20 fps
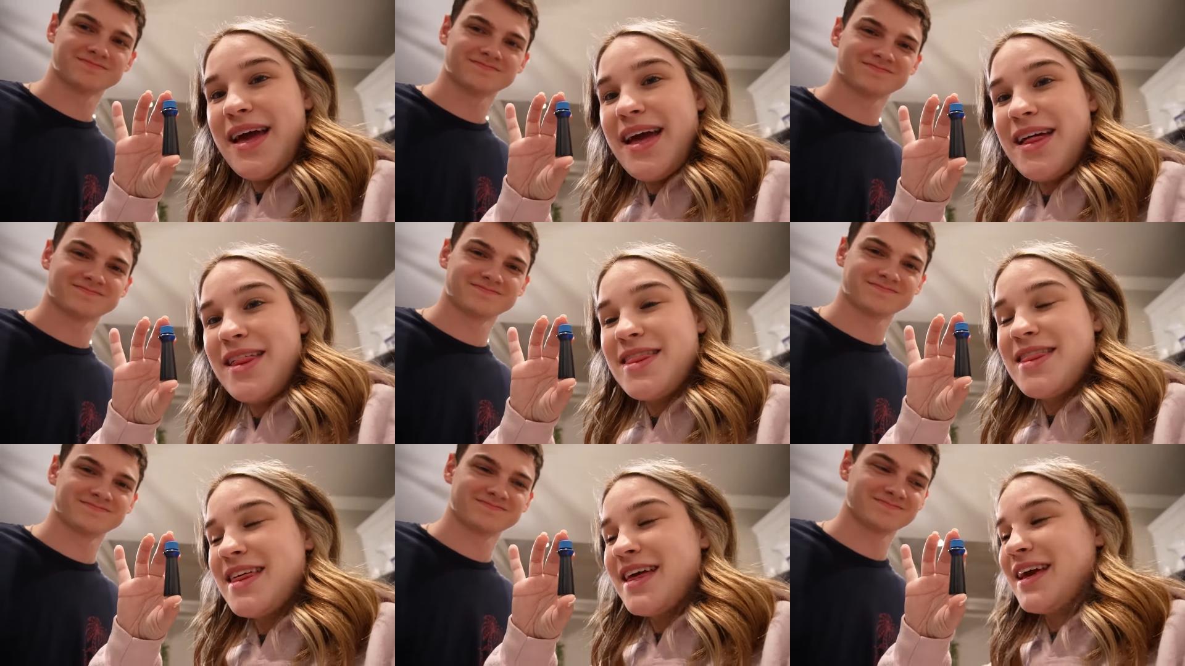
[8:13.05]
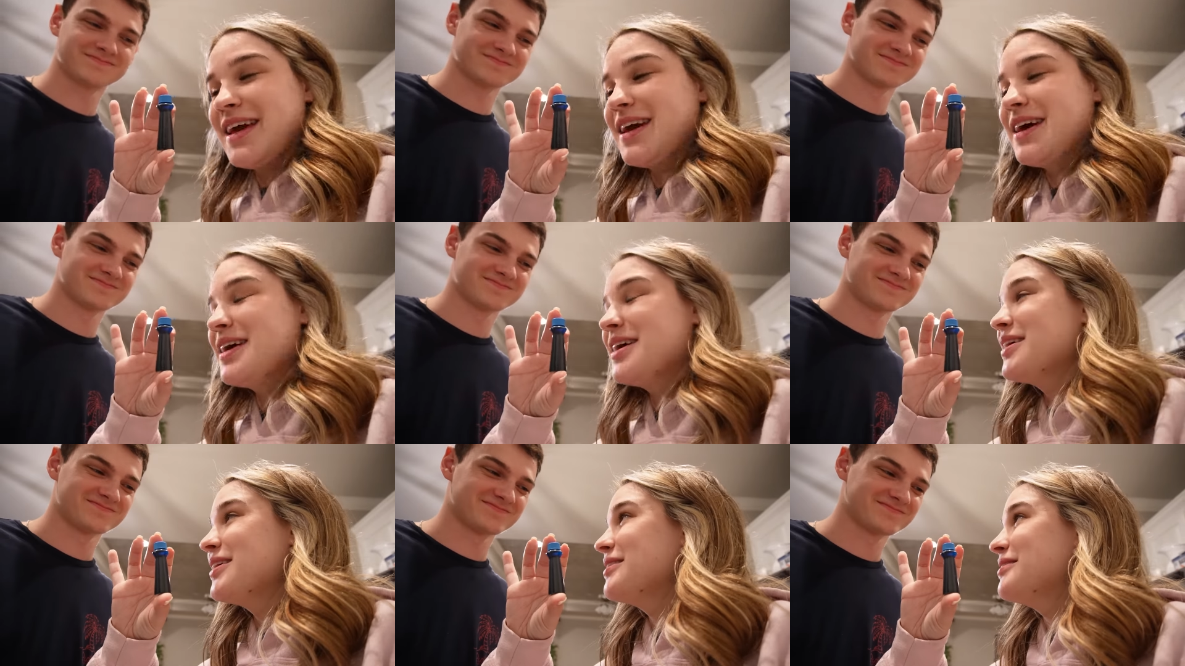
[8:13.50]
Speaker 1: a
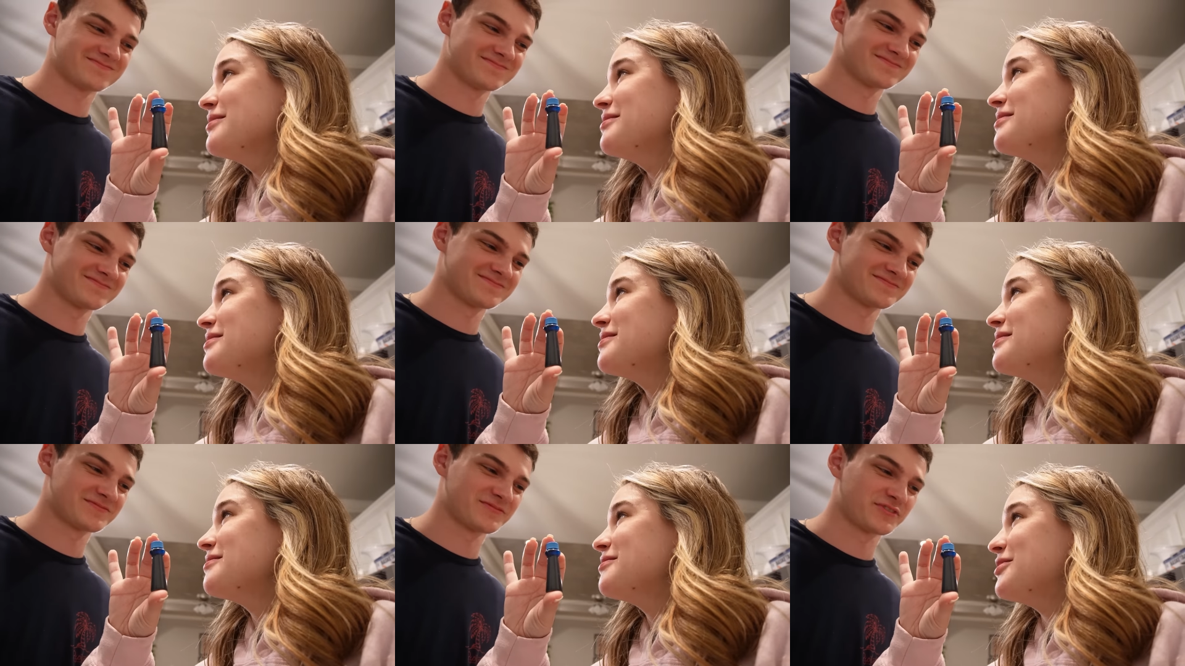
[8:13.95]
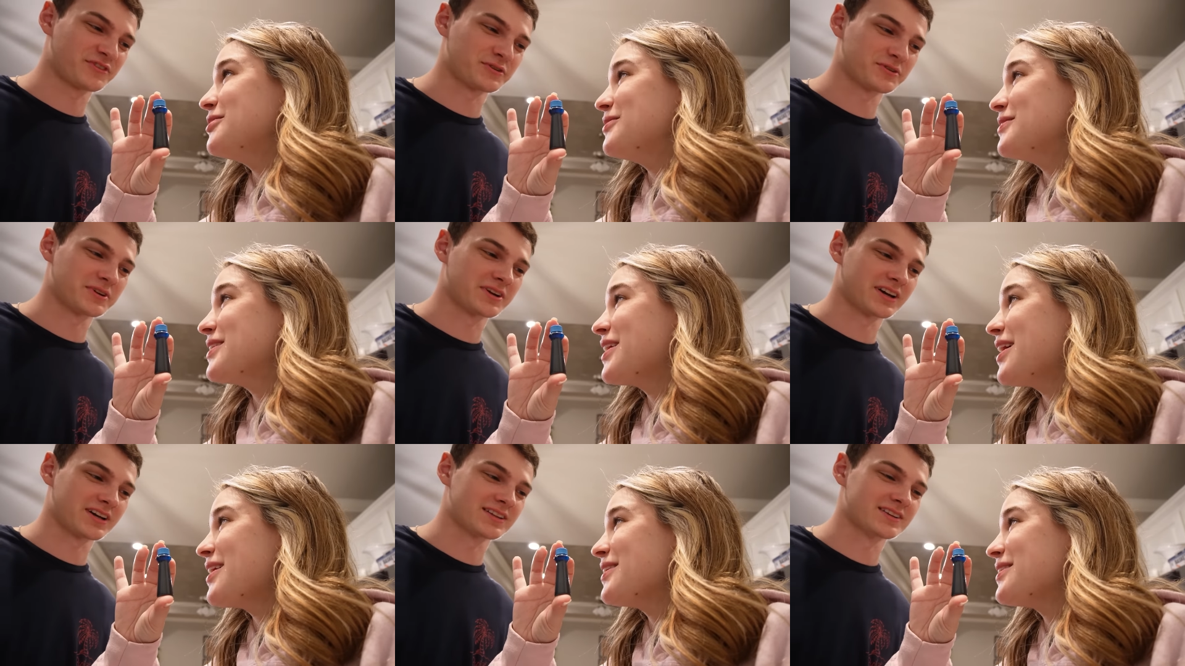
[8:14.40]
thing of food,
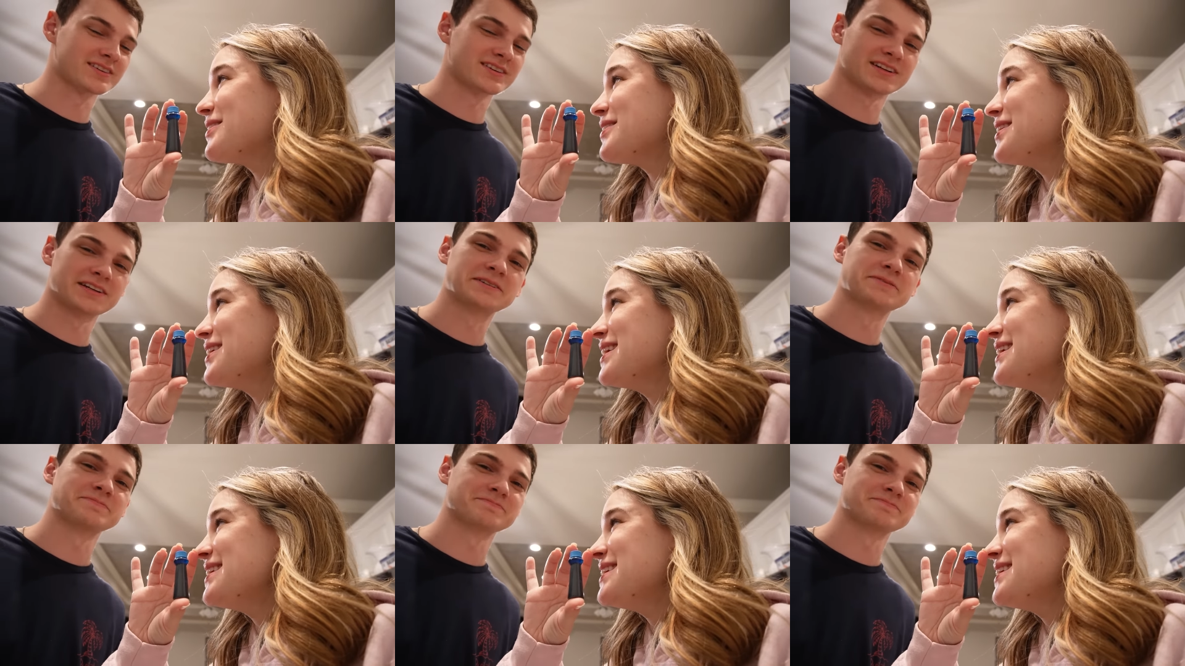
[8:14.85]
food coloring.